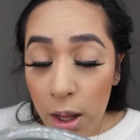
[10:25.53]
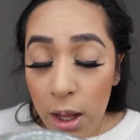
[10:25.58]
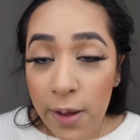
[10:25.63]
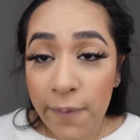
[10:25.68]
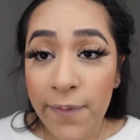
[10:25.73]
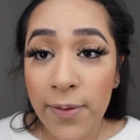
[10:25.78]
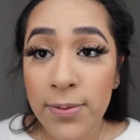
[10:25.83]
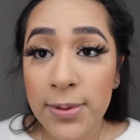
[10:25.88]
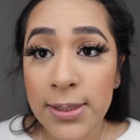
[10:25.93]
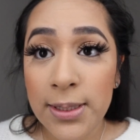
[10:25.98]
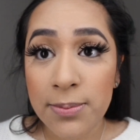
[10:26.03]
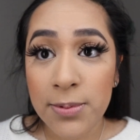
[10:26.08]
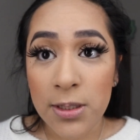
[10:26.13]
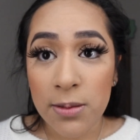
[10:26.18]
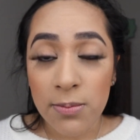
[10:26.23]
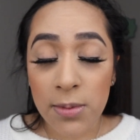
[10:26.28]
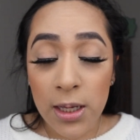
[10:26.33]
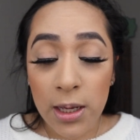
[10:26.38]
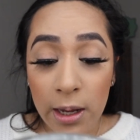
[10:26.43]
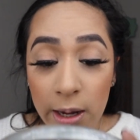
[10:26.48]
If it was up
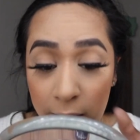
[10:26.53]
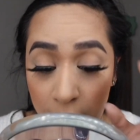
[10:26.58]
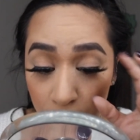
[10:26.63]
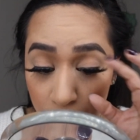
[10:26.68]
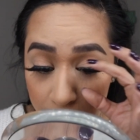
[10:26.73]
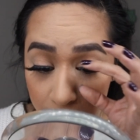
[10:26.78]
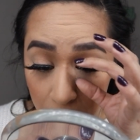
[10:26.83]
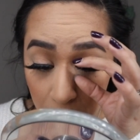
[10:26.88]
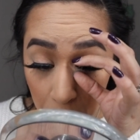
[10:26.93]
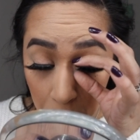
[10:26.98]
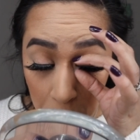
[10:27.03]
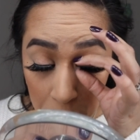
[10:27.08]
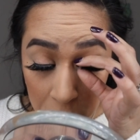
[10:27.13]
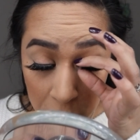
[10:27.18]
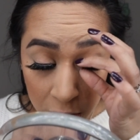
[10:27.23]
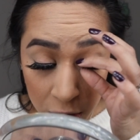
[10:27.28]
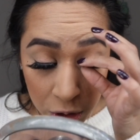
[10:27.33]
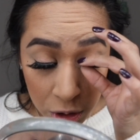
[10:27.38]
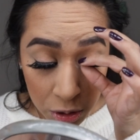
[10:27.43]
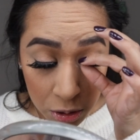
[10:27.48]
to me, I'd wake up
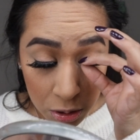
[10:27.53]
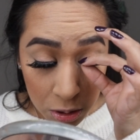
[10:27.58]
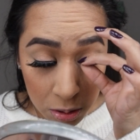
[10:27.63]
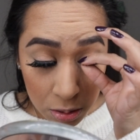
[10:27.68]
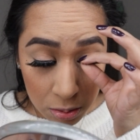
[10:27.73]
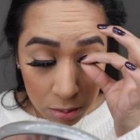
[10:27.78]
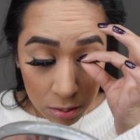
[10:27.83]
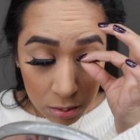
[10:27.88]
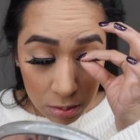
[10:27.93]
with lashes on.